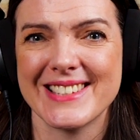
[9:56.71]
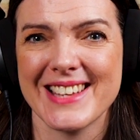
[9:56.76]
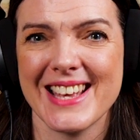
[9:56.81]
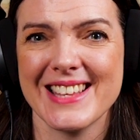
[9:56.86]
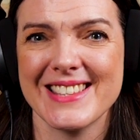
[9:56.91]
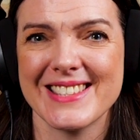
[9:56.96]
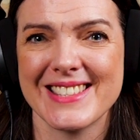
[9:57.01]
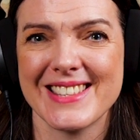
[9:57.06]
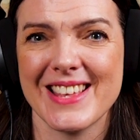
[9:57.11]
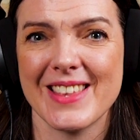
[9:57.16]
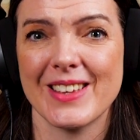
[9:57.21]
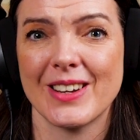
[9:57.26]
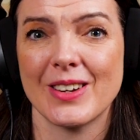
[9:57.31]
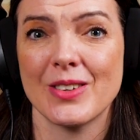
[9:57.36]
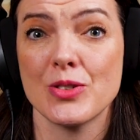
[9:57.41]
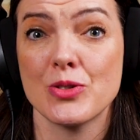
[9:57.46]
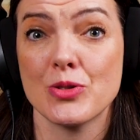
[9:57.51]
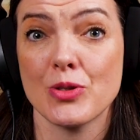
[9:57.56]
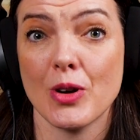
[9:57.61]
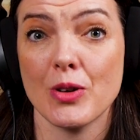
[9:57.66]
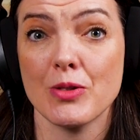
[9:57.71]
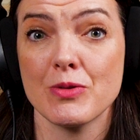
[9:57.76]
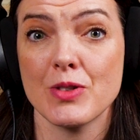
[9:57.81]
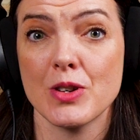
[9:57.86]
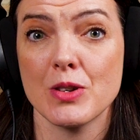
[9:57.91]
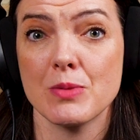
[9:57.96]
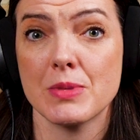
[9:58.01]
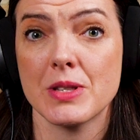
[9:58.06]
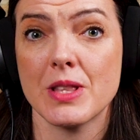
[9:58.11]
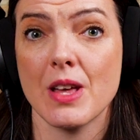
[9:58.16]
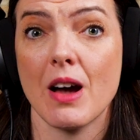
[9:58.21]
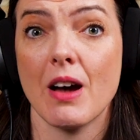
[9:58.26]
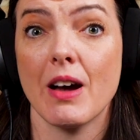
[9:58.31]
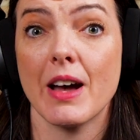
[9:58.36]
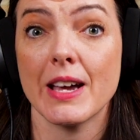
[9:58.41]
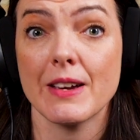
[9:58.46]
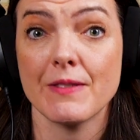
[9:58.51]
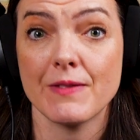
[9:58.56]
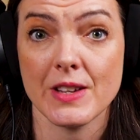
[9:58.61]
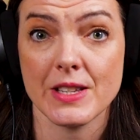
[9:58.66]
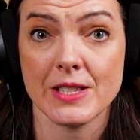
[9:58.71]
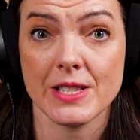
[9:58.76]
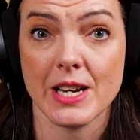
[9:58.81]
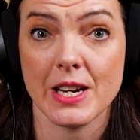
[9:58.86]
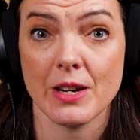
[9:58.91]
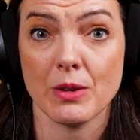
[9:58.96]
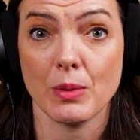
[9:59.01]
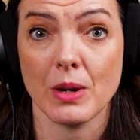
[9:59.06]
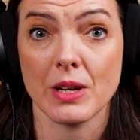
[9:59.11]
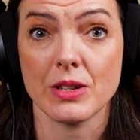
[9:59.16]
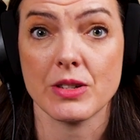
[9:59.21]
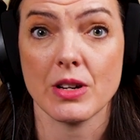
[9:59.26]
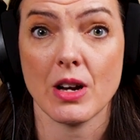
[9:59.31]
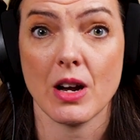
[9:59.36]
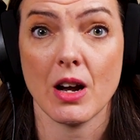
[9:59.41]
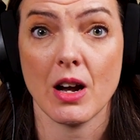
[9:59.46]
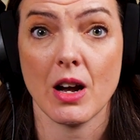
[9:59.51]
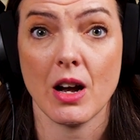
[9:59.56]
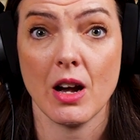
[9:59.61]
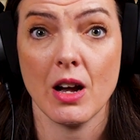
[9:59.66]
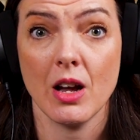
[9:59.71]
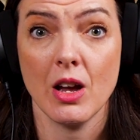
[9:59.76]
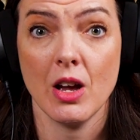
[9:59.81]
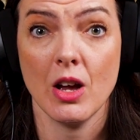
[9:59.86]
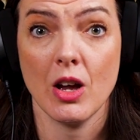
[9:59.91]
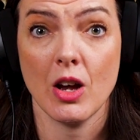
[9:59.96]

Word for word: sense that the control rooms that I visit, which are